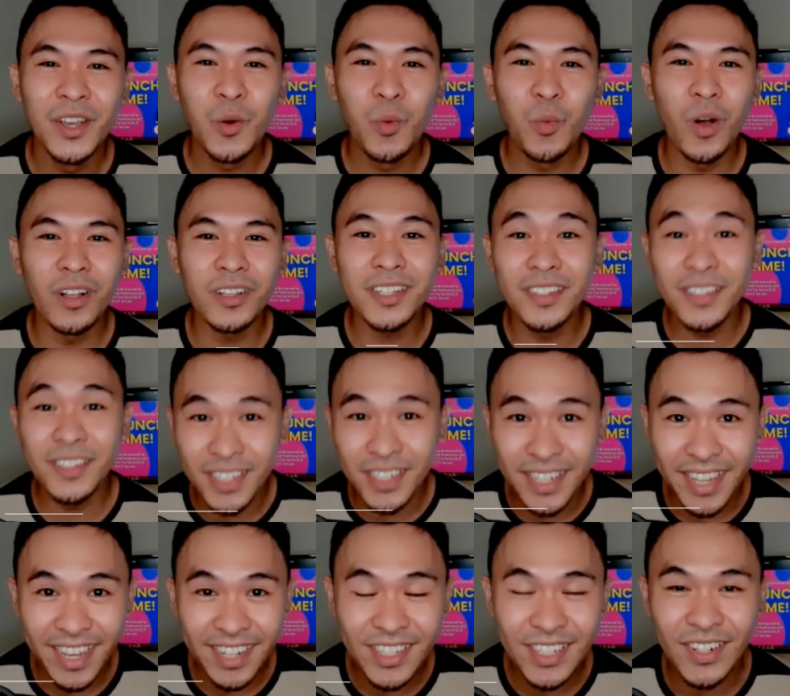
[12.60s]
Welcome to
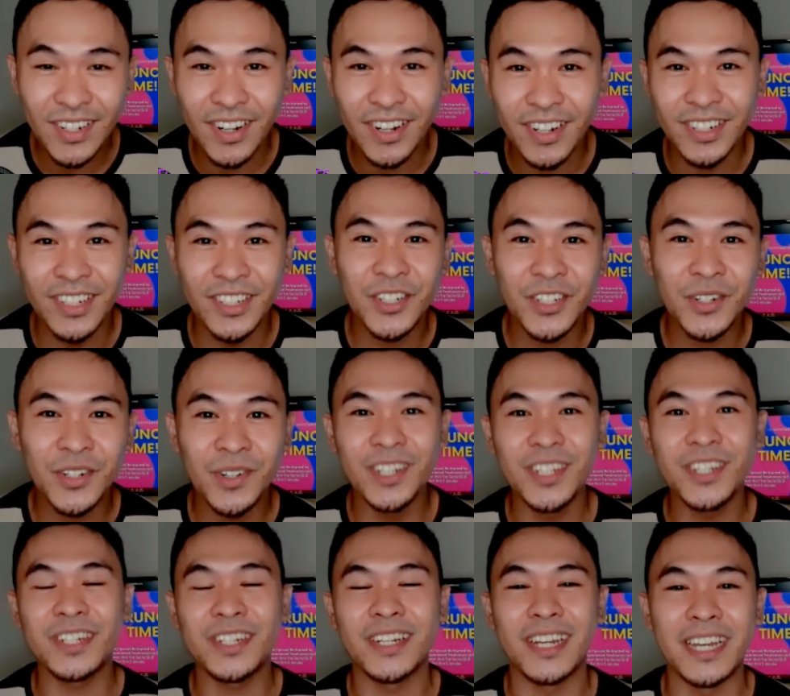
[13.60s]
Get Started's
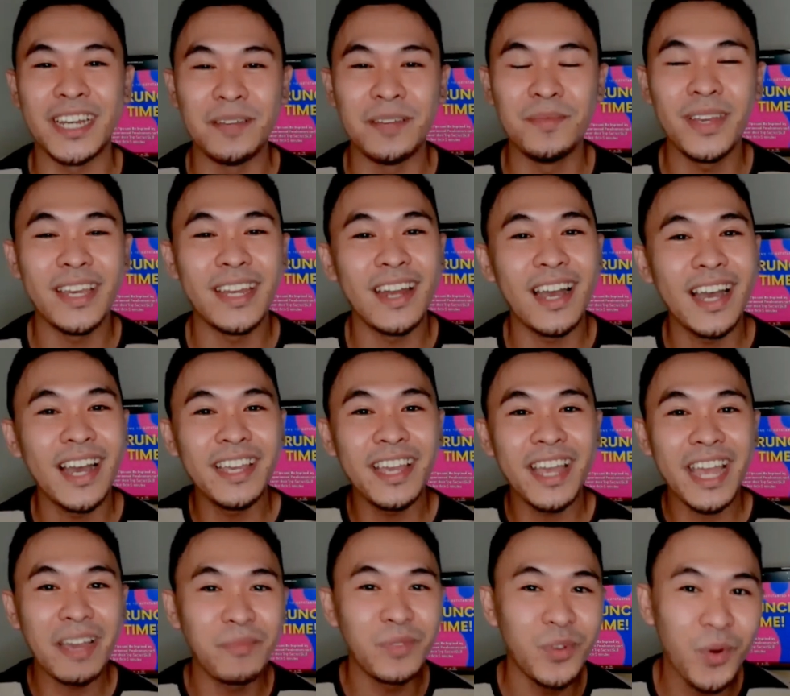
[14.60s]
Crunch Time, and I
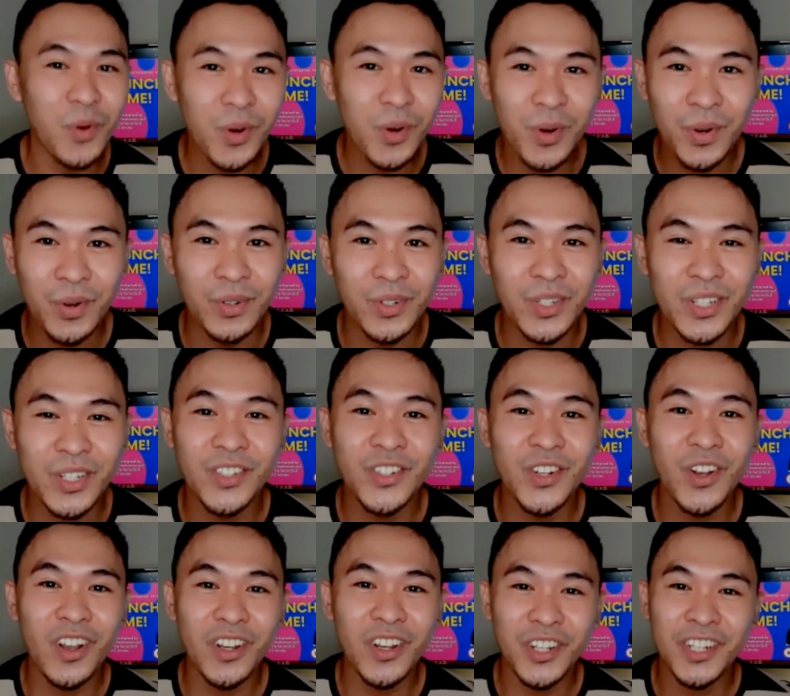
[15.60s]
am your host,
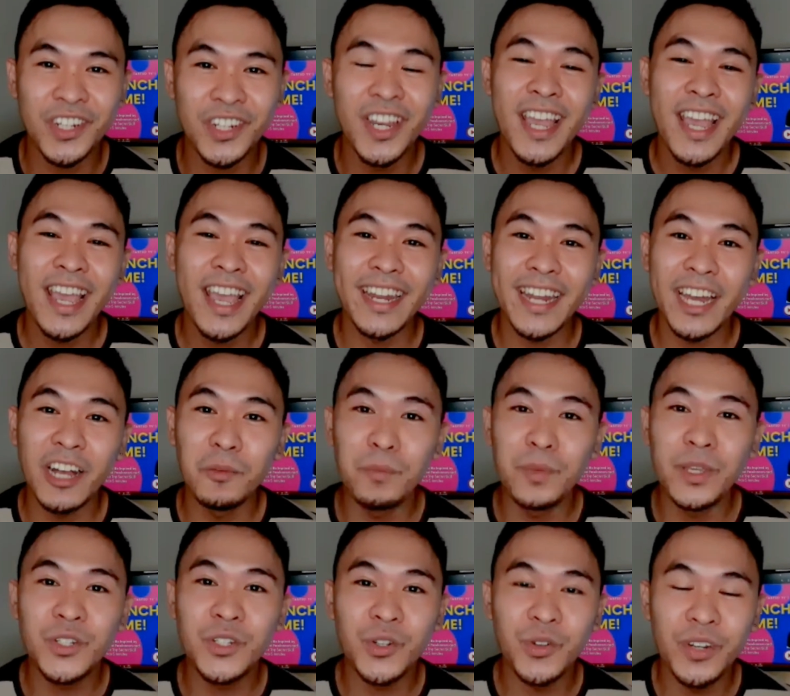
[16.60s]
Josh, and I'll
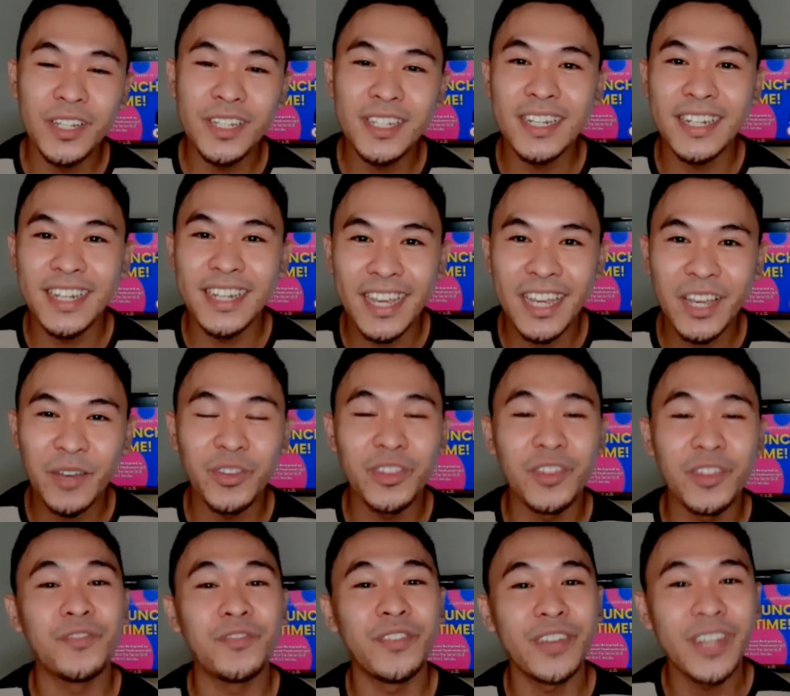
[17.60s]
be joined today with a
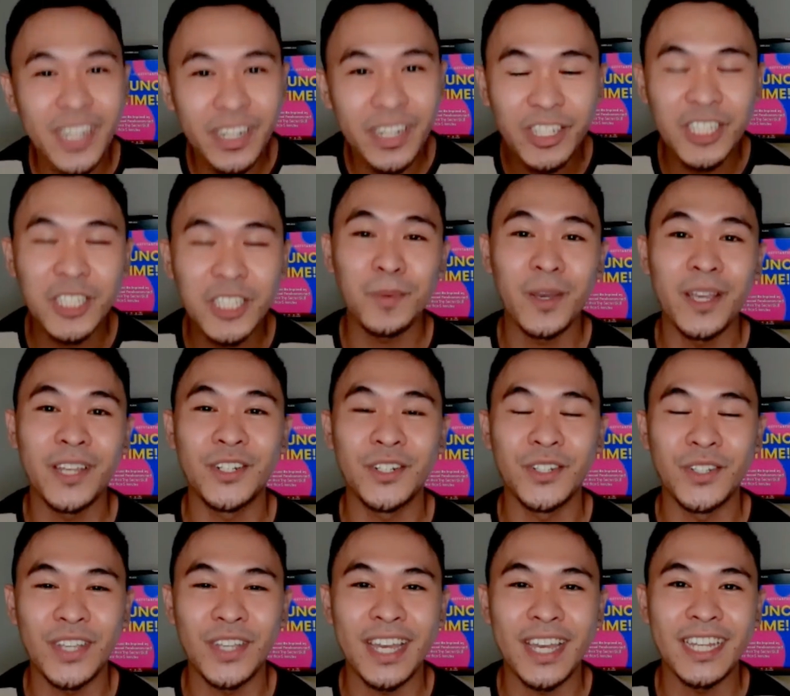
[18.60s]
very
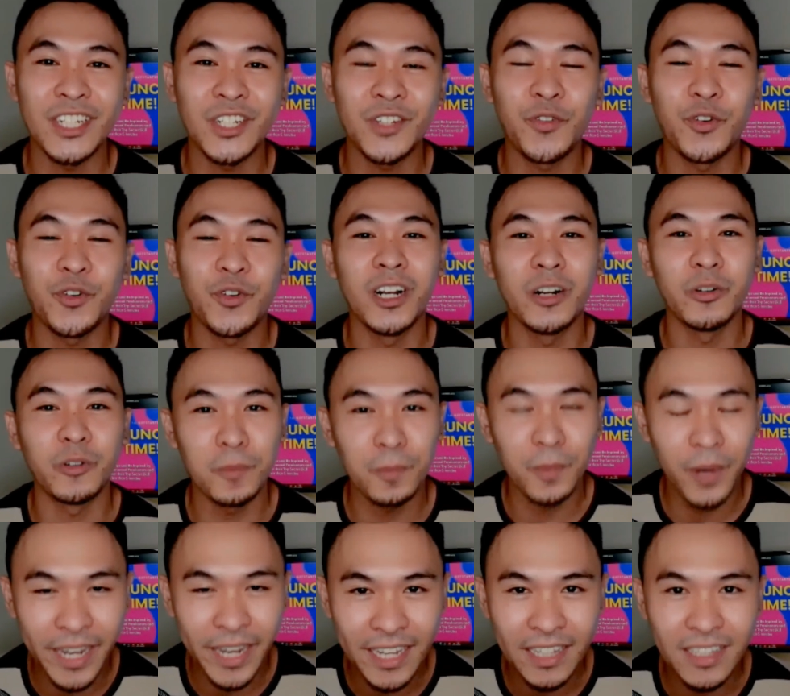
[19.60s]
special guest for our
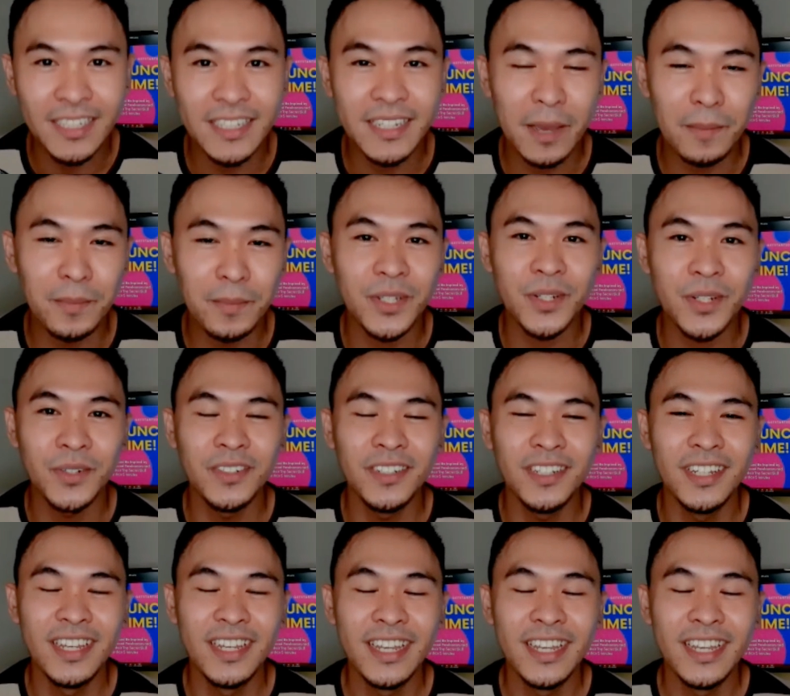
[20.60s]
pilot episode.